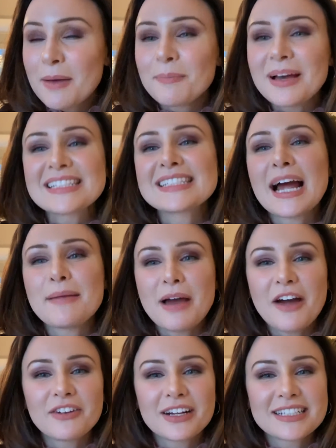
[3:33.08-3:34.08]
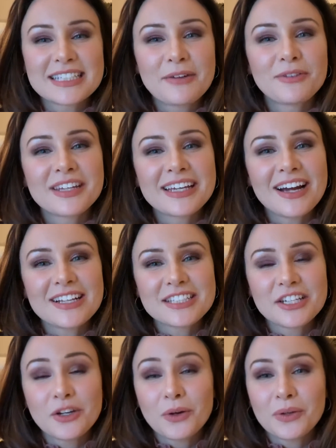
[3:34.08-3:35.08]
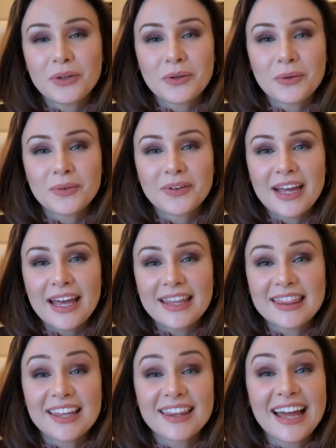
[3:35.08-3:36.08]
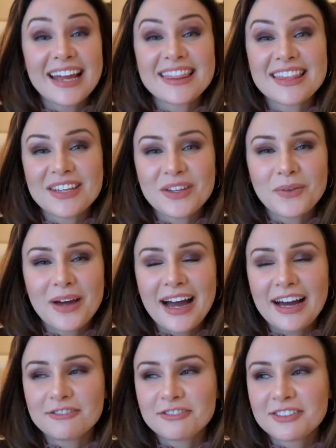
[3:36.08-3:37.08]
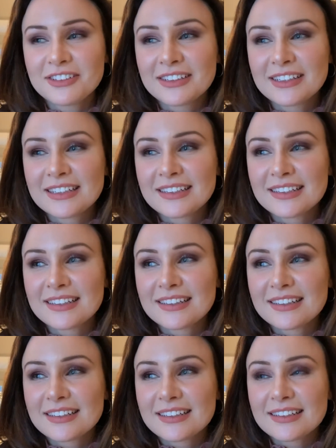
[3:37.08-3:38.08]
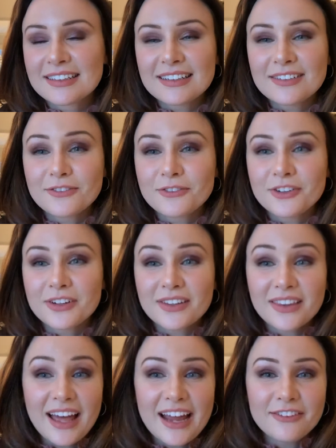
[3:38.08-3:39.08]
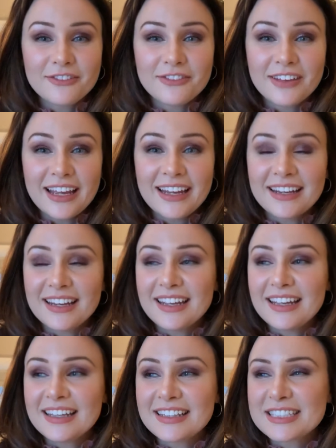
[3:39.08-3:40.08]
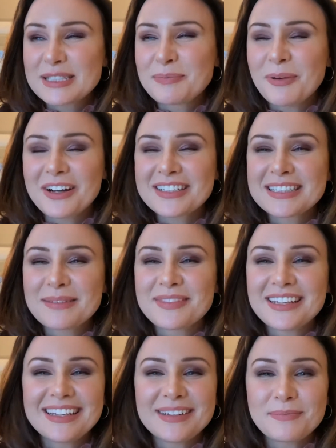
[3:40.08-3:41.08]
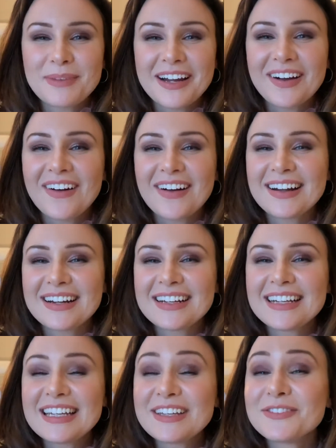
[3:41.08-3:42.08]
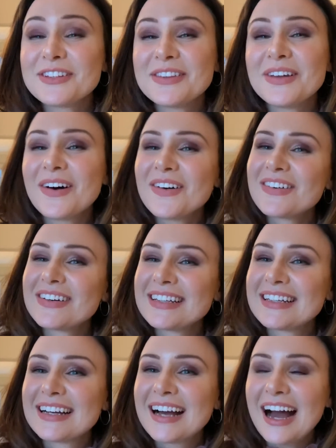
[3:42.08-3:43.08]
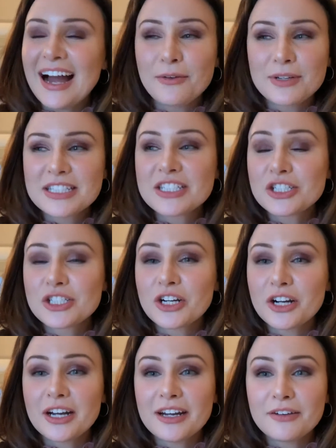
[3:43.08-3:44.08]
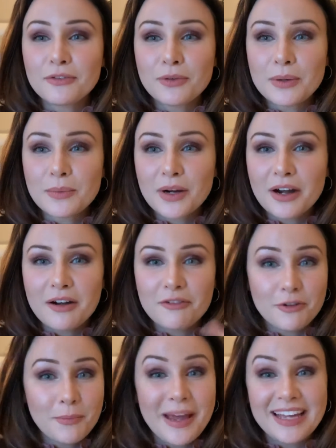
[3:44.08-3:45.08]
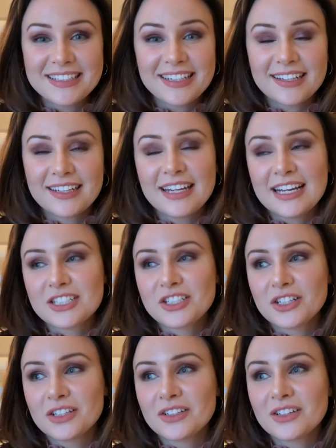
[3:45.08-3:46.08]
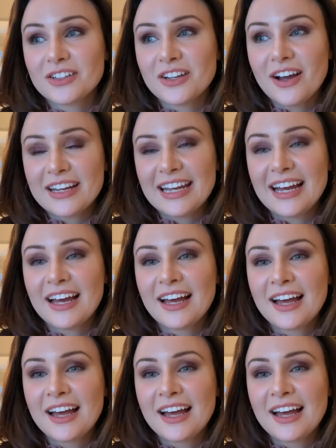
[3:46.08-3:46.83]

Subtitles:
best time ever because I really got to know you and the light that you have for life, and it sparked something in my heart, even though I wasn't sure if we were a romantic connection or not yet.